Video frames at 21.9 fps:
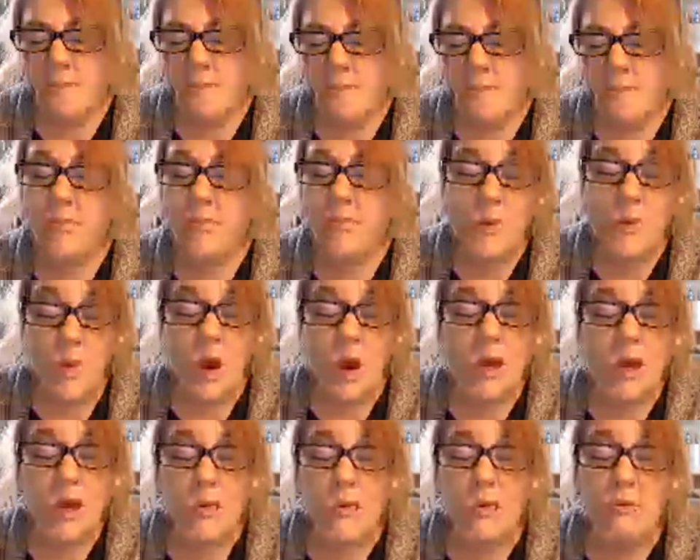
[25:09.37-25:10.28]
we
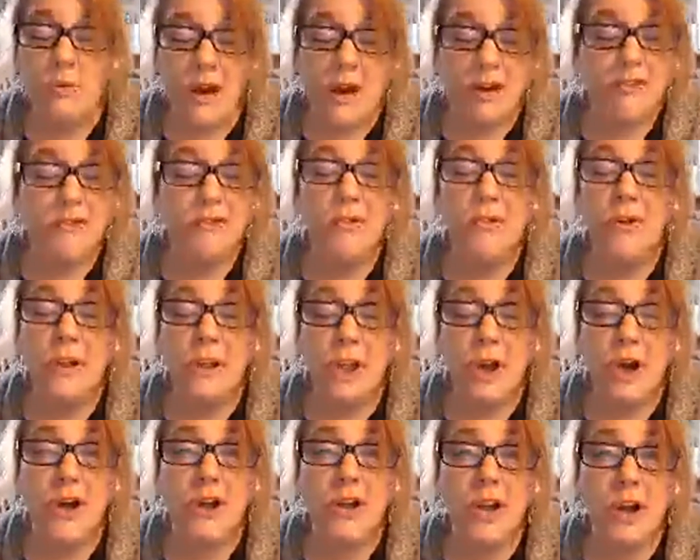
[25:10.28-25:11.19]
want you around for a
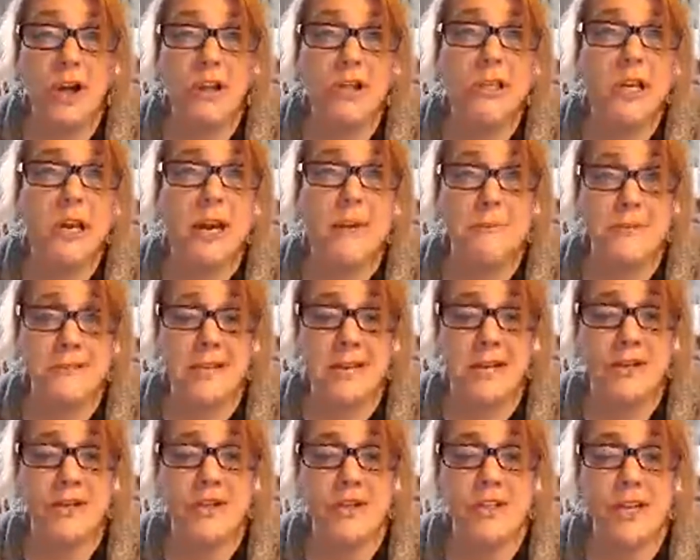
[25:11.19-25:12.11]
long, long time,
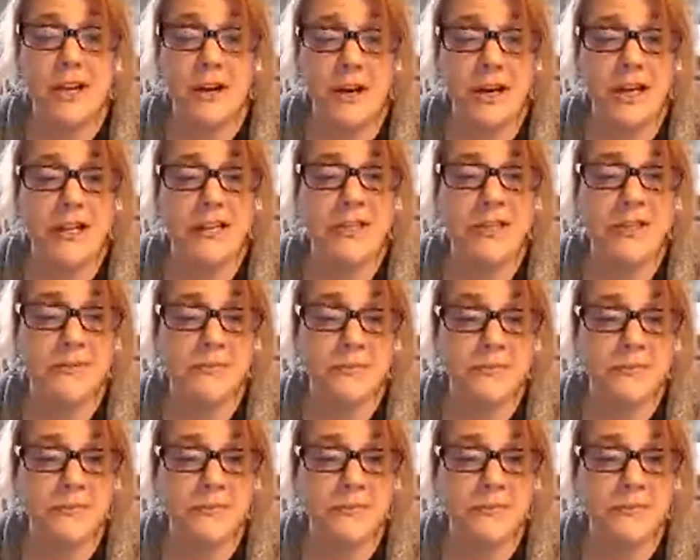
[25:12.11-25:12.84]
Sagittarius.